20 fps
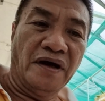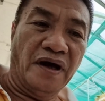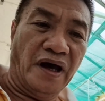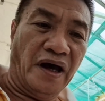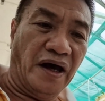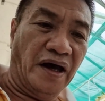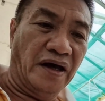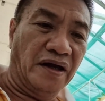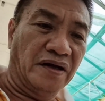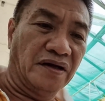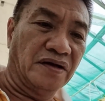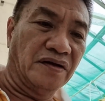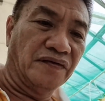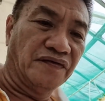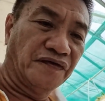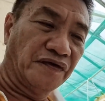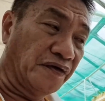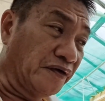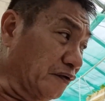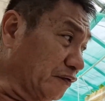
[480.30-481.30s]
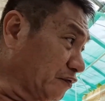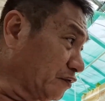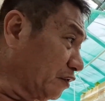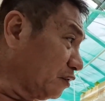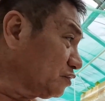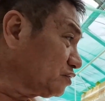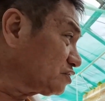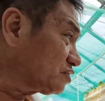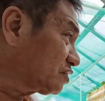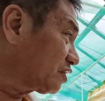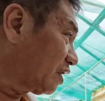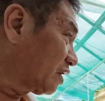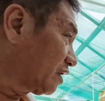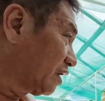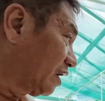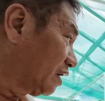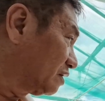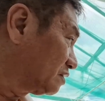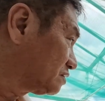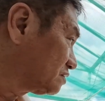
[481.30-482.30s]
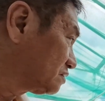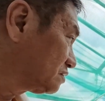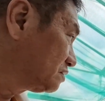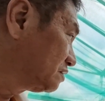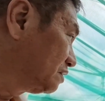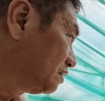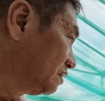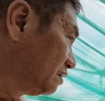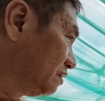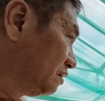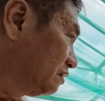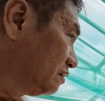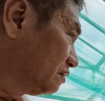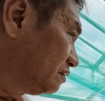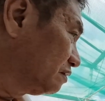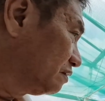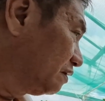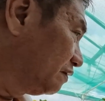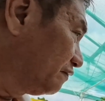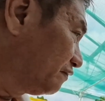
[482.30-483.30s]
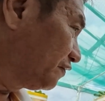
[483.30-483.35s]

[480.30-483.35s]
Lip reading: And for those trials, the